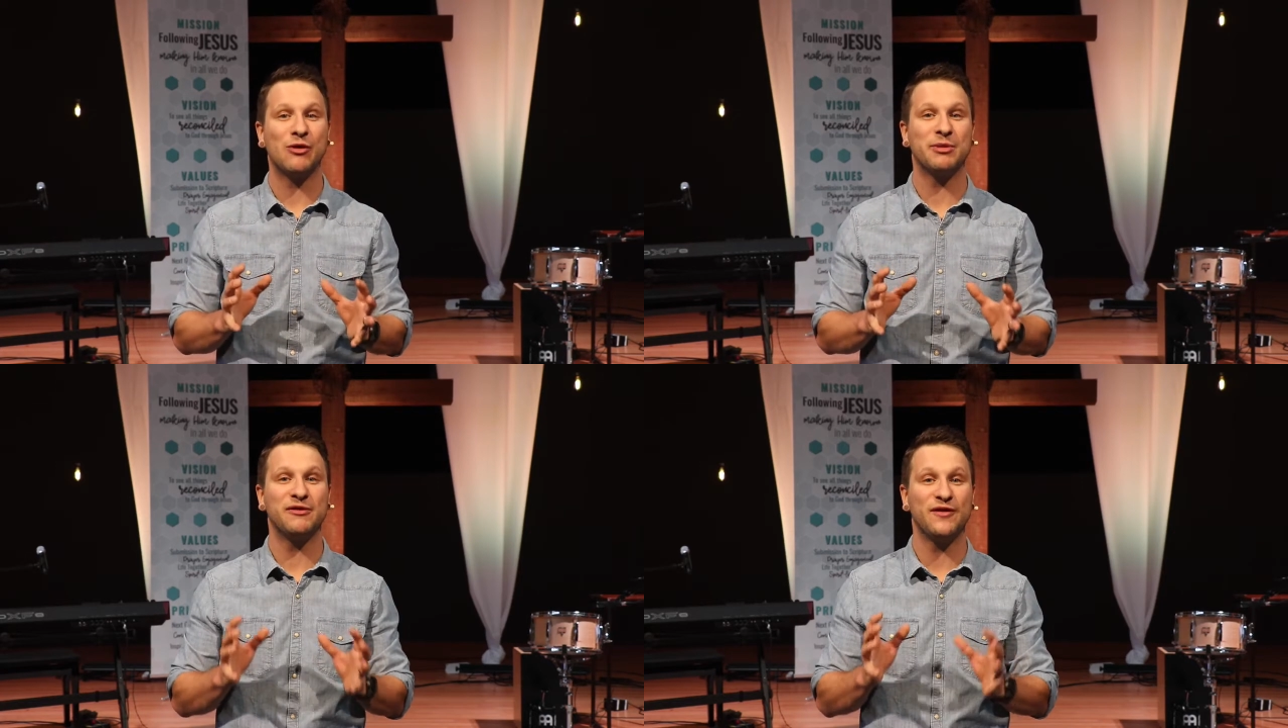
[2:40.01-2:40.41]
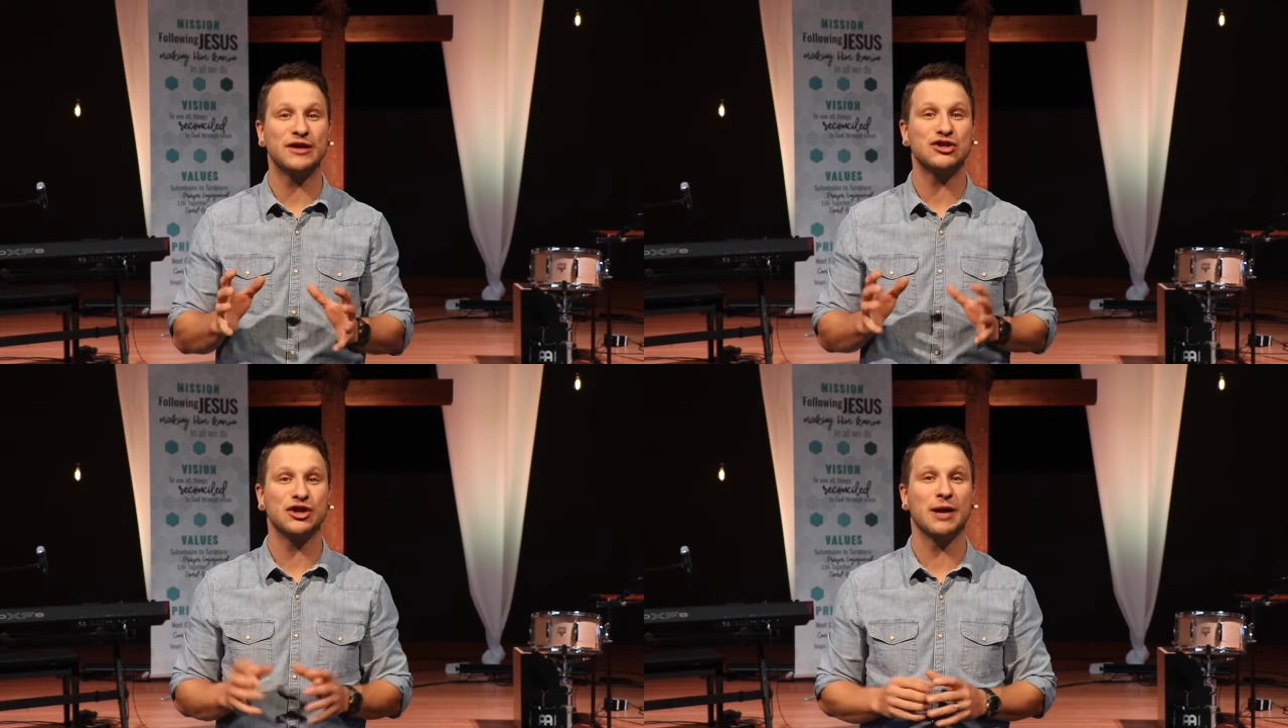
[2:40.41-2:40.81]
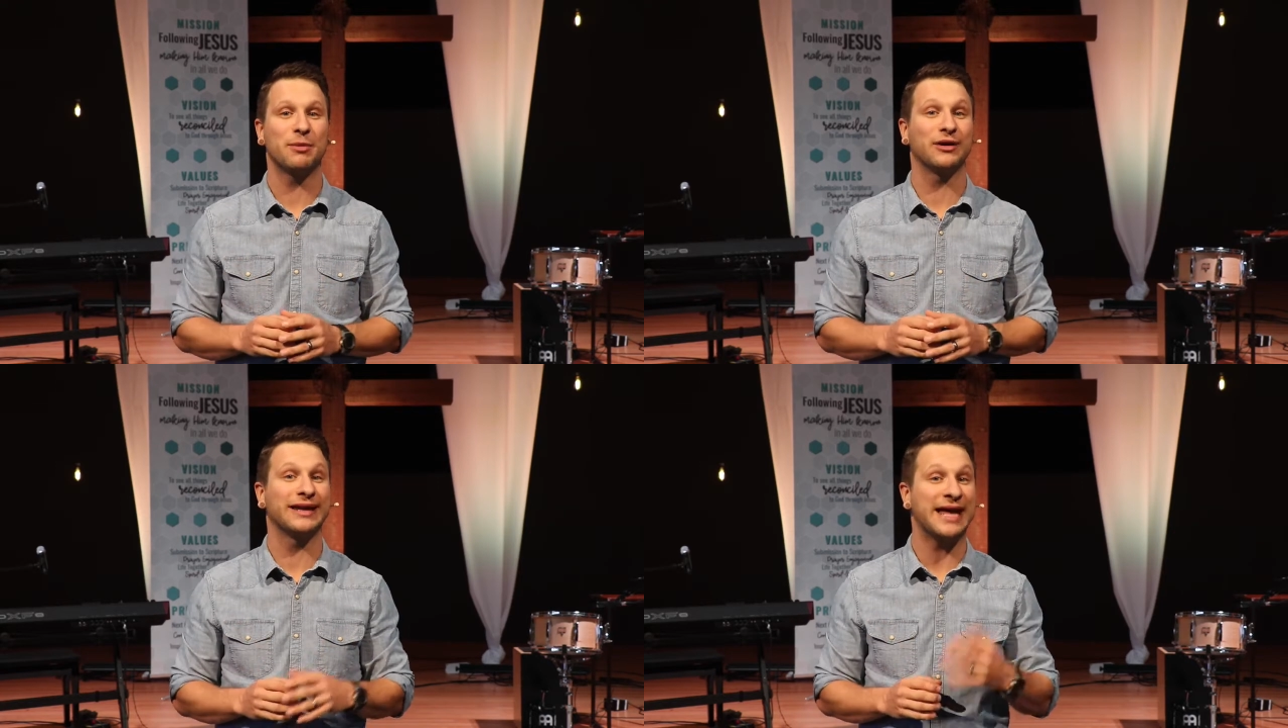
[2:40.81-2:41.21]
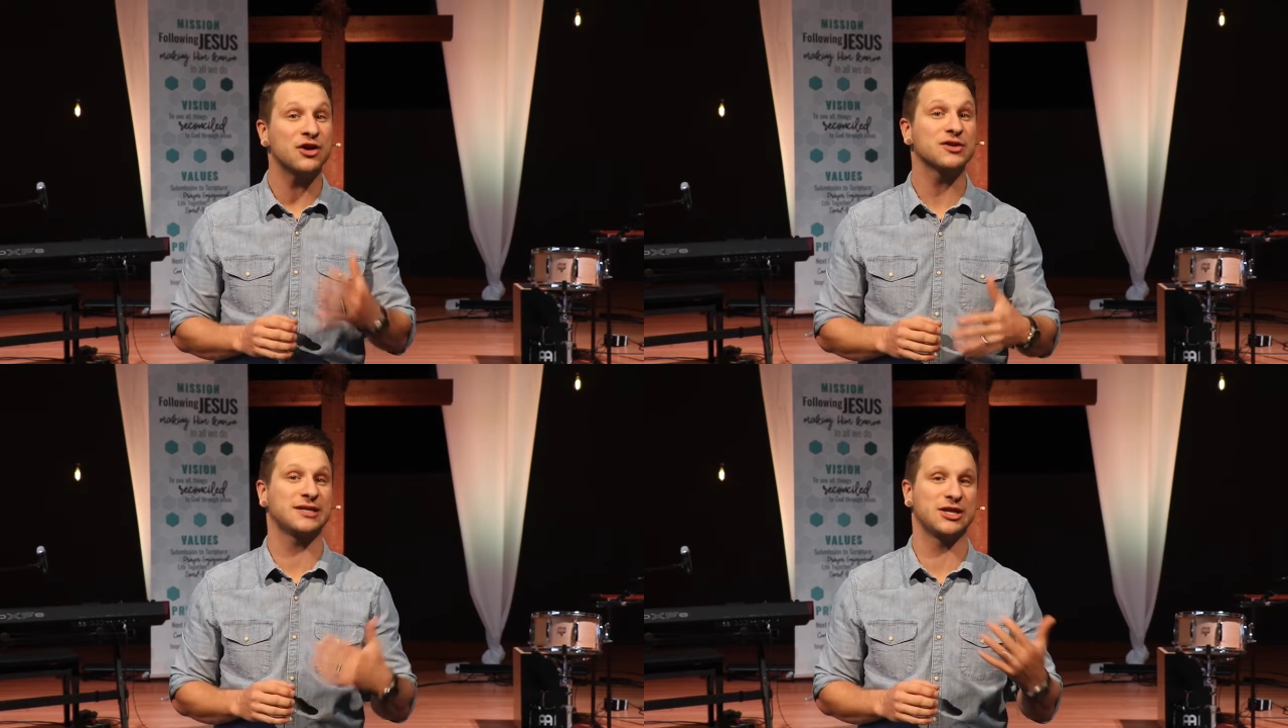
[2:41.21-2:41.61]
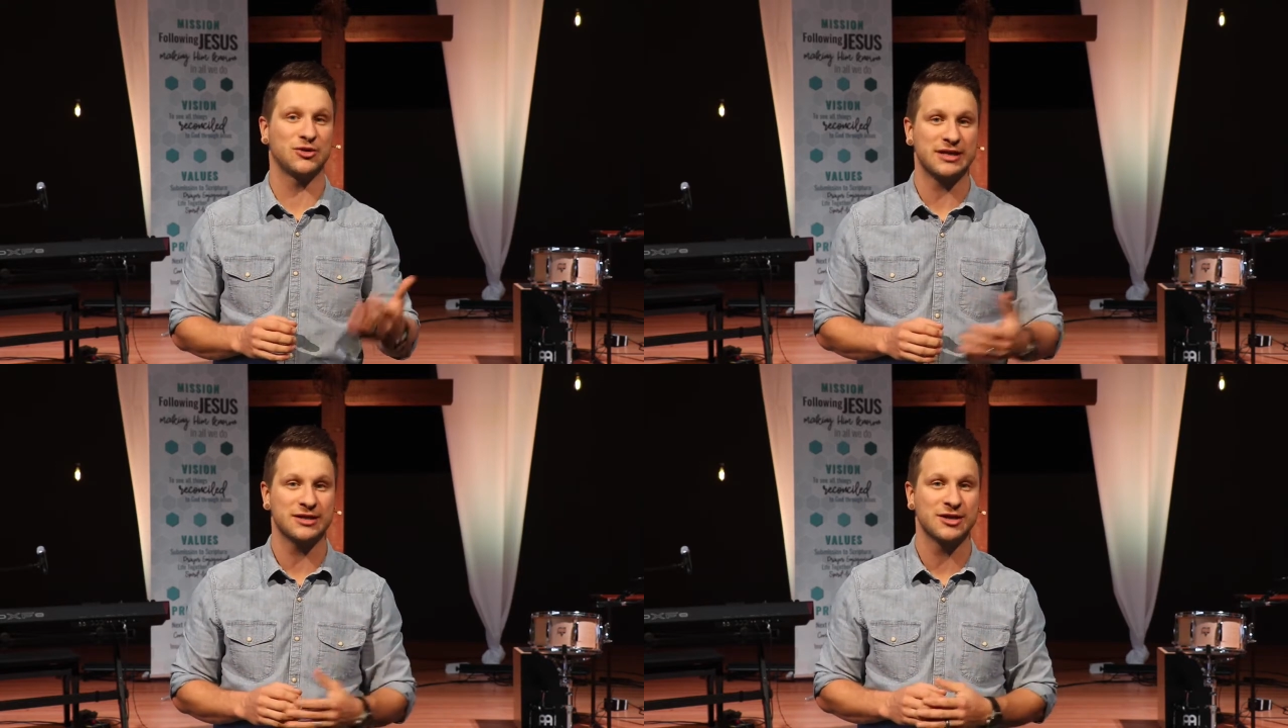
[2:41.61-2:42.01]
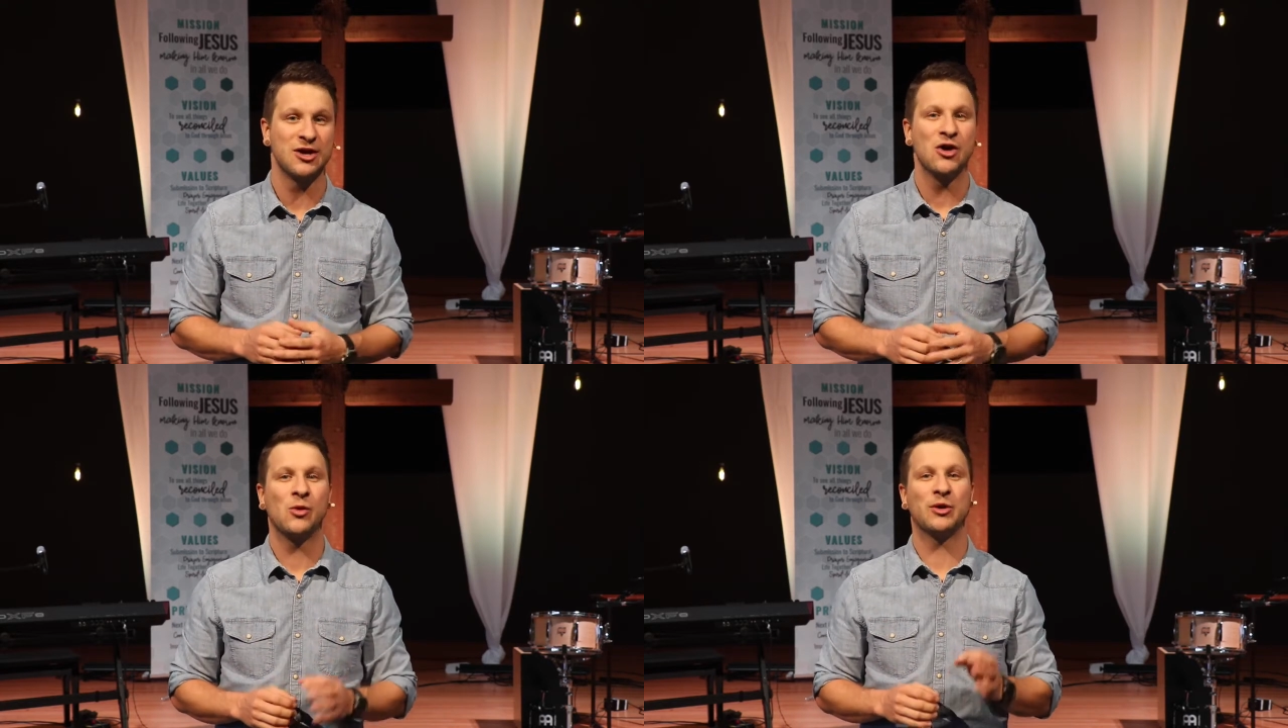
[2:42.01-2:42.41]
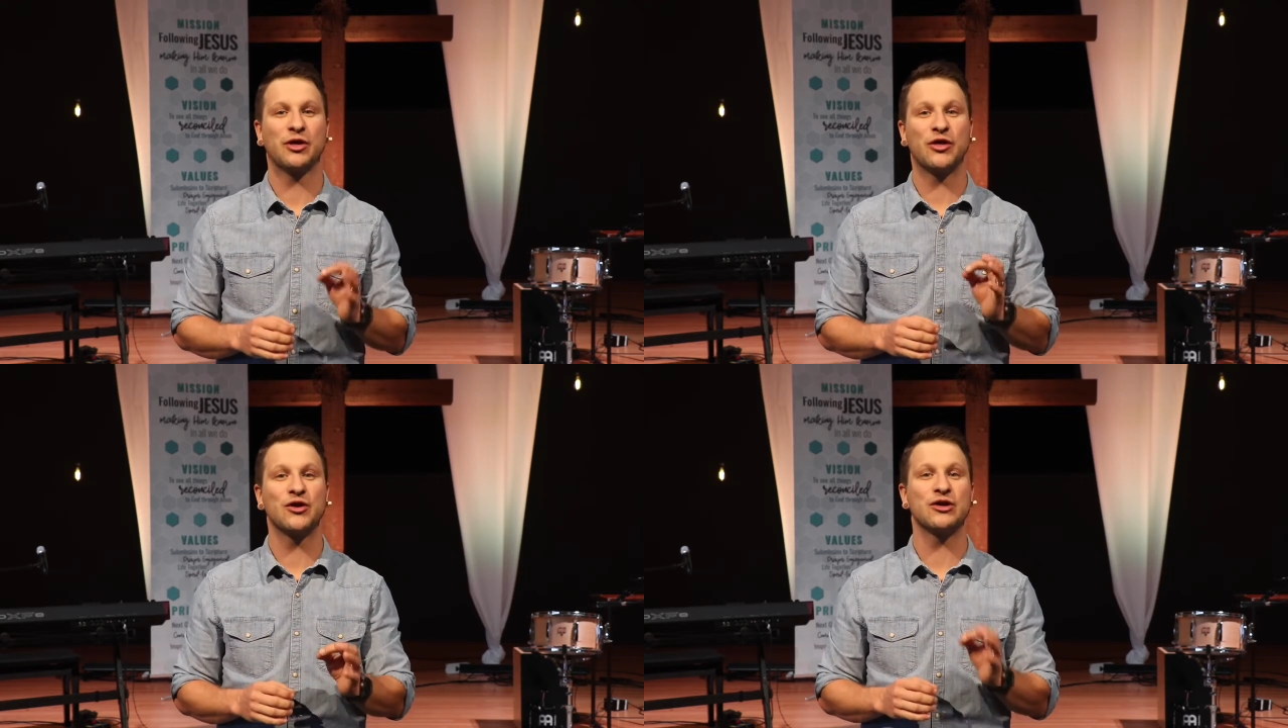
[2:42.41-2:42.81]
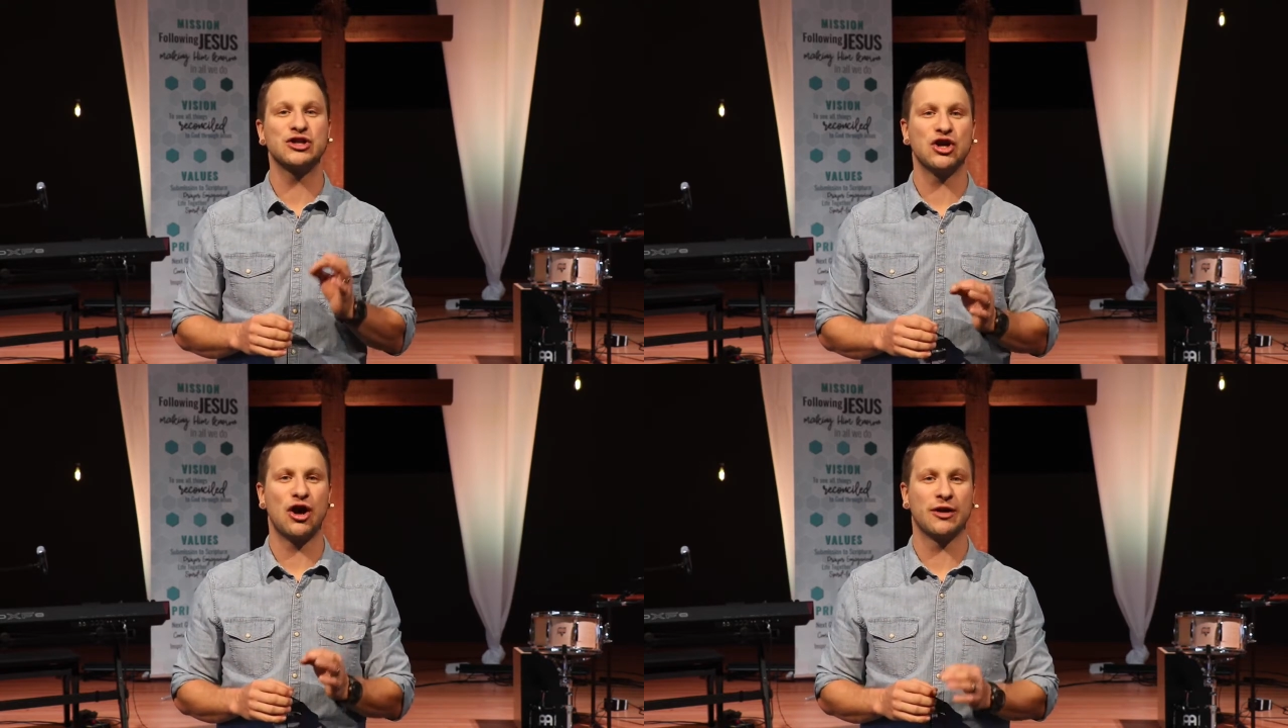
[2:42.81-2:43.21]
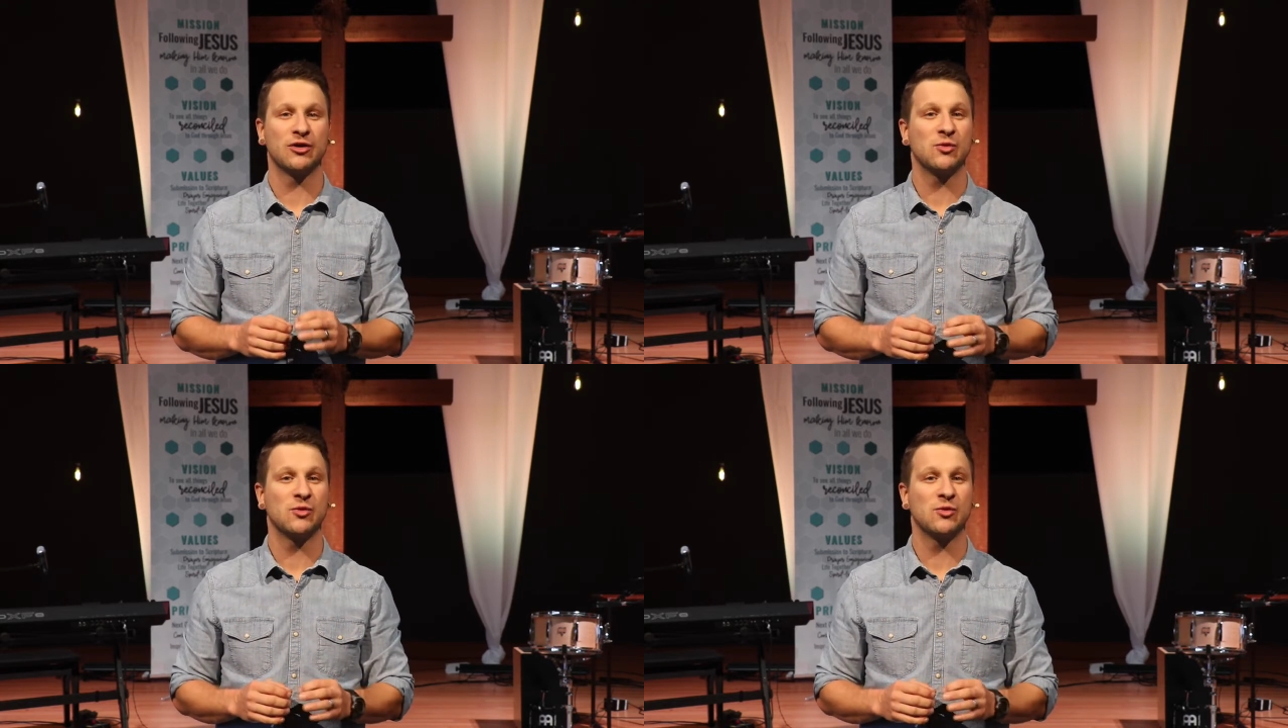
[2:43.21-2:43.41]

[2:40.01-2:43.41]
will be finishing up our letters series with 3 John,